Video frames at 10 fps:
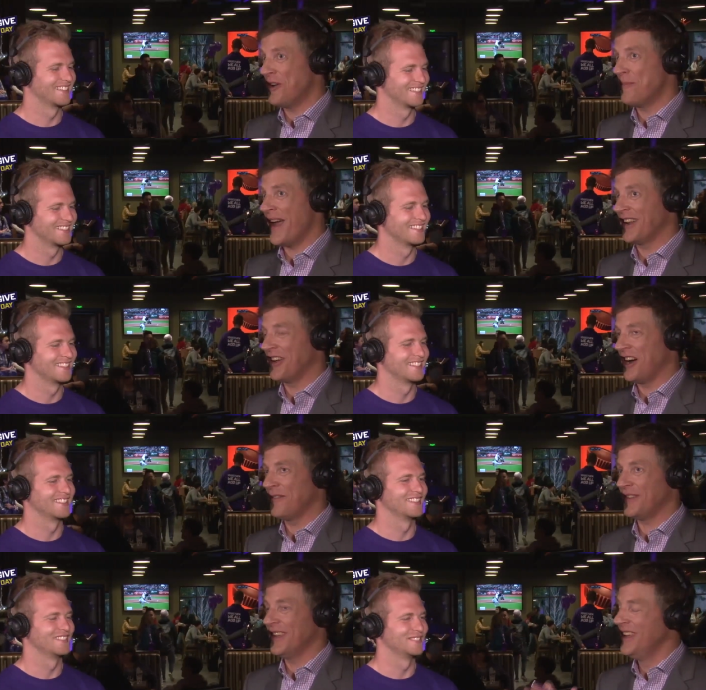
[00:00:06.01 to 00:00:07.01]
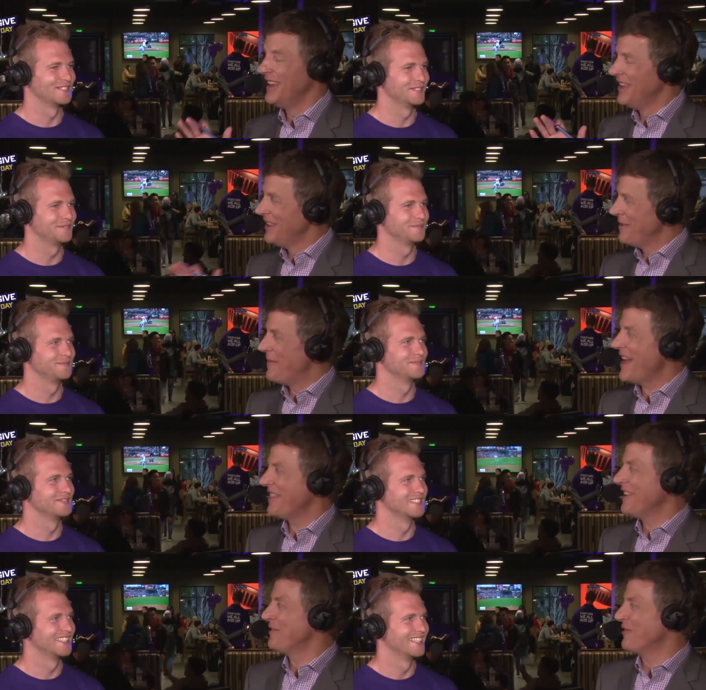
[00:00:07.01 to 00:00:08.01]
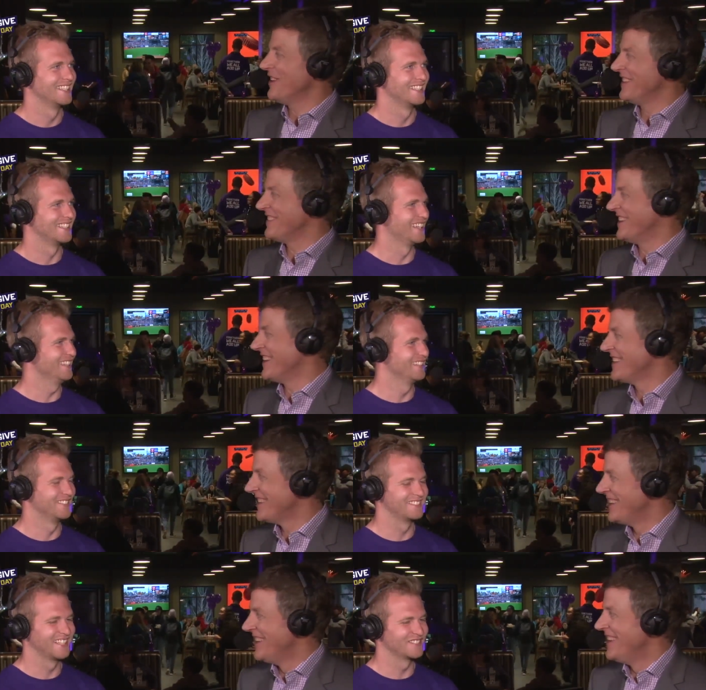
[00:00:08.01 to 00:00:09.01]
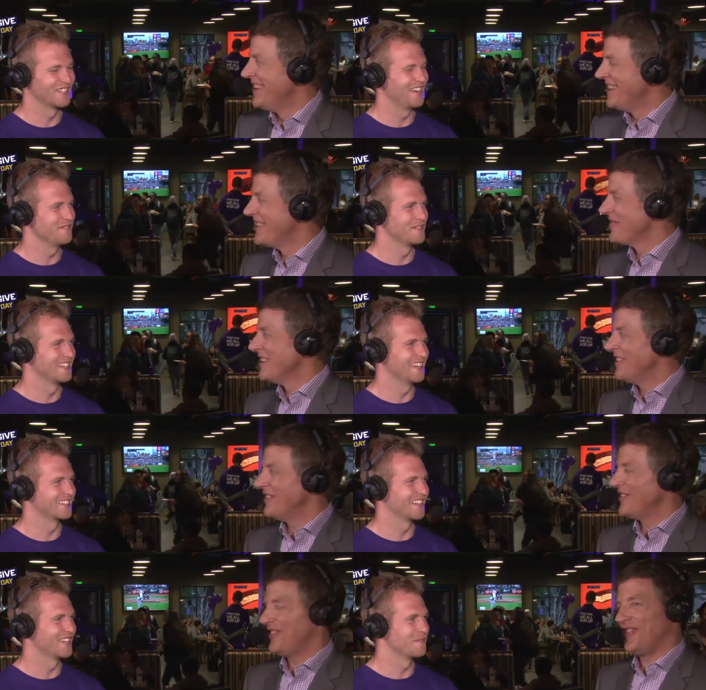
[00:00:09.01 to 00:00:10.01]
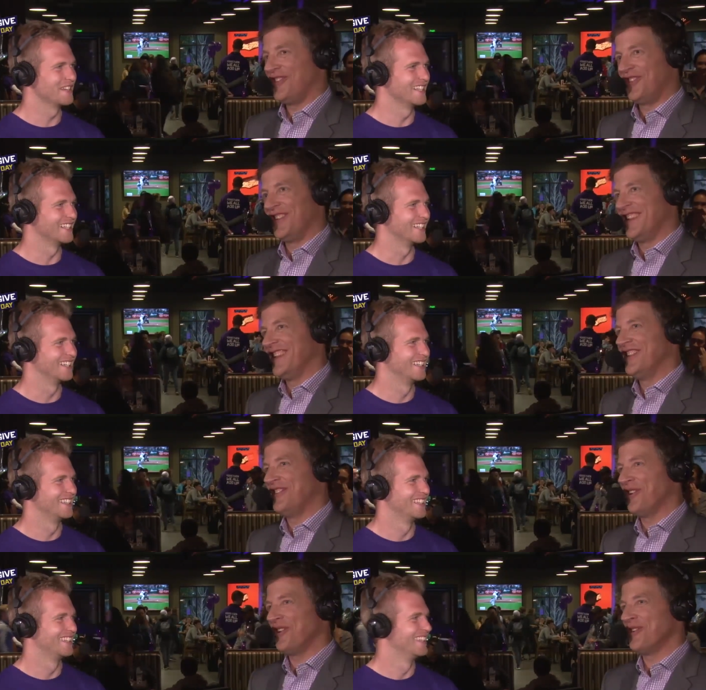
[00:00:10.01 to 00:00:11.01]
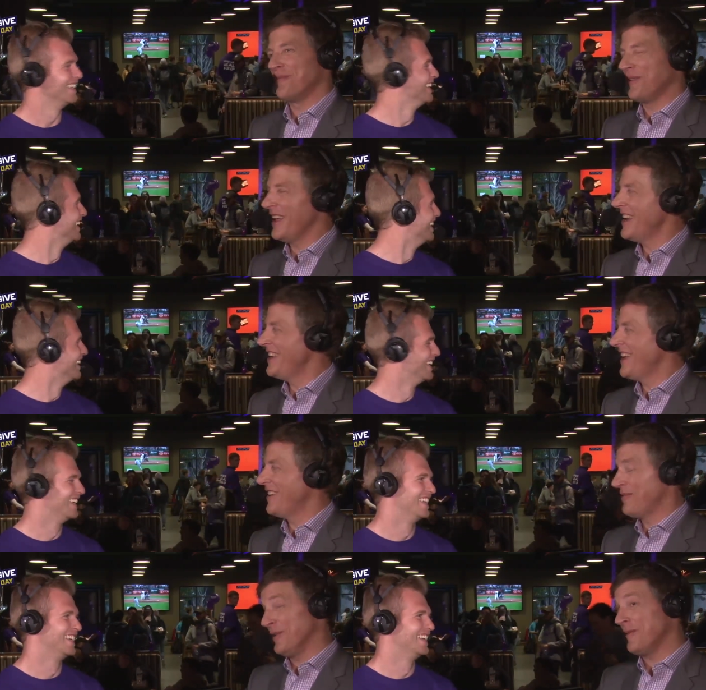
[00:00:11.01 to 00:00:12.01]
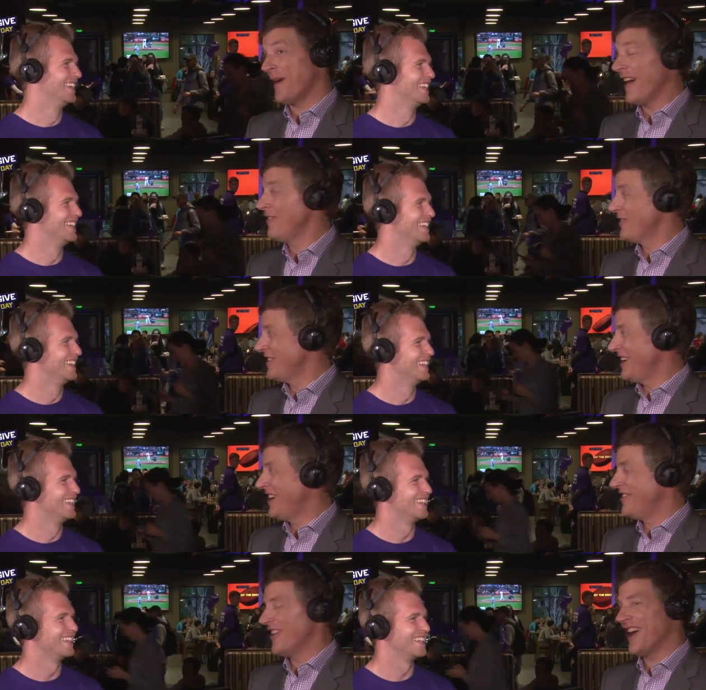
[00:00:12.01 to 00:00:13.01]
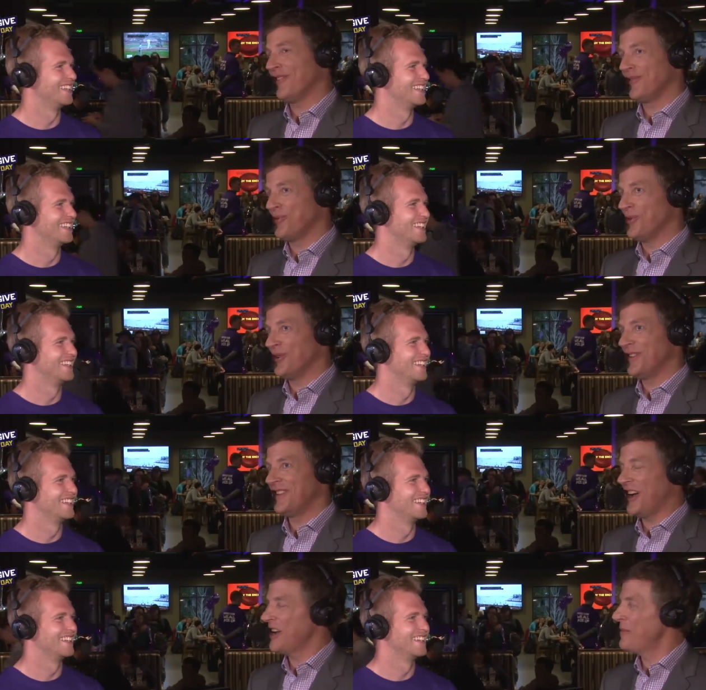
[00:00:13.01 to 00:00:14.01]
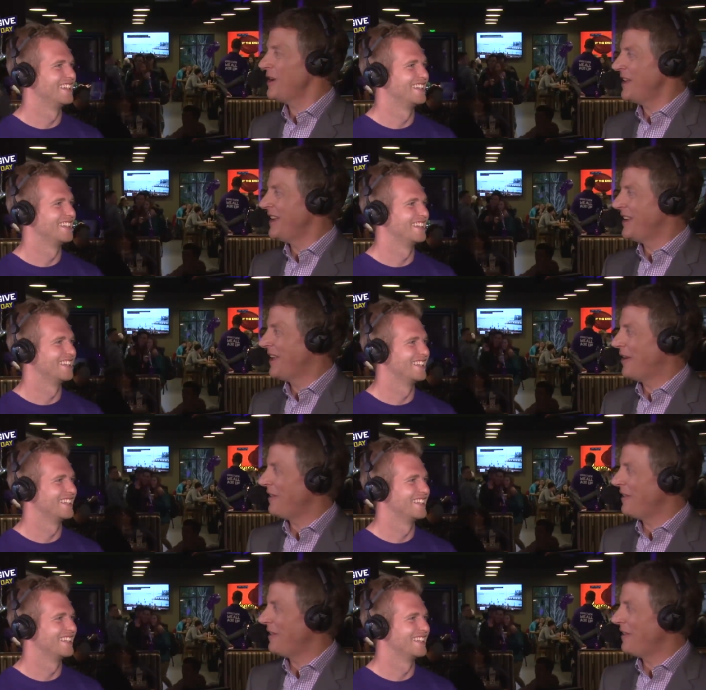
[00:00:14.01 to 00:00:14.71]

Speaker 1: alum Matt Coffey. Matt, thanks for joining us today. Thank
Speaker 2: you. Thanks for having me. Yeah, glad to be here.
Speaker 1: So your playing days with the Pilots are done. You're out of school. Talk about uh,